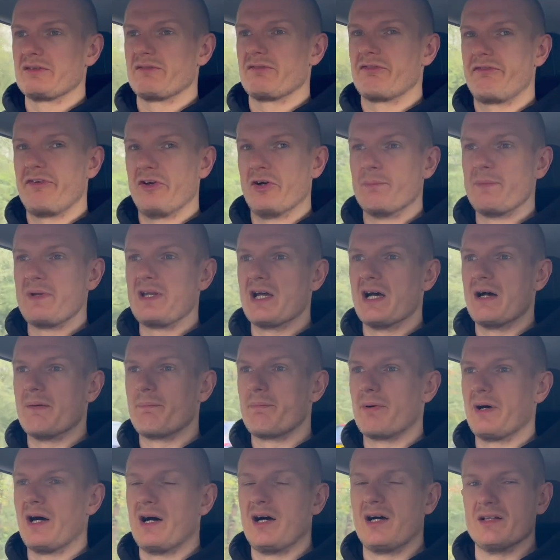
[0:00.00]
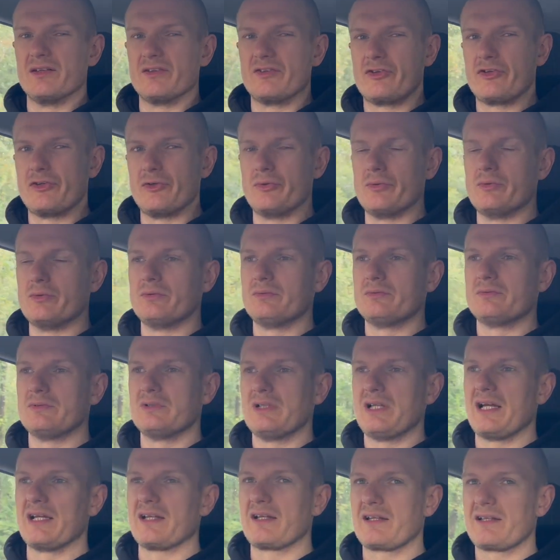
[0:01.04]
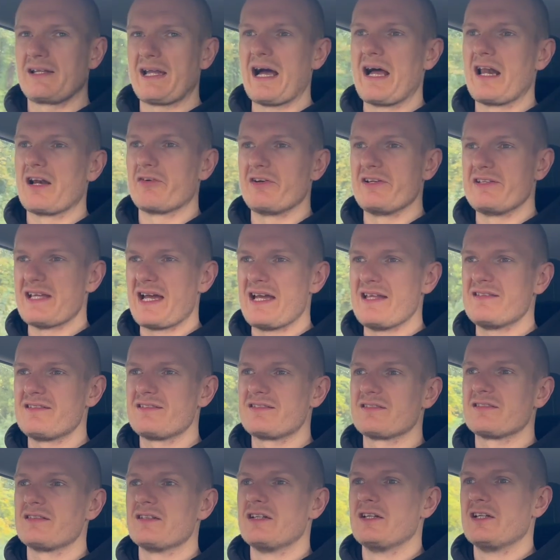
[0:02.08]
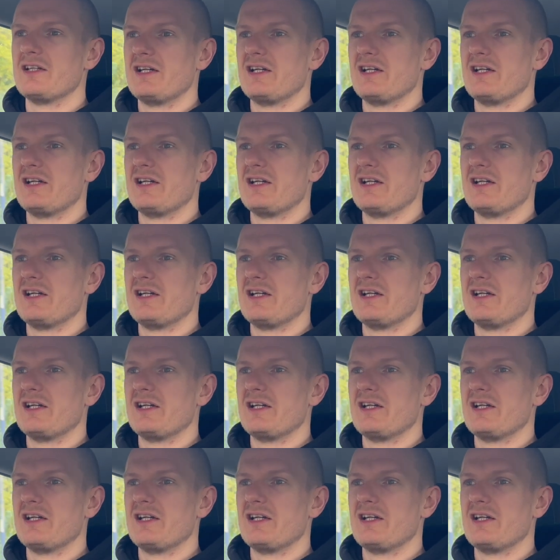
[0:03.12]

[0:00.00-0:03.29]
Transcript: fill me up but aren't too like calorie dense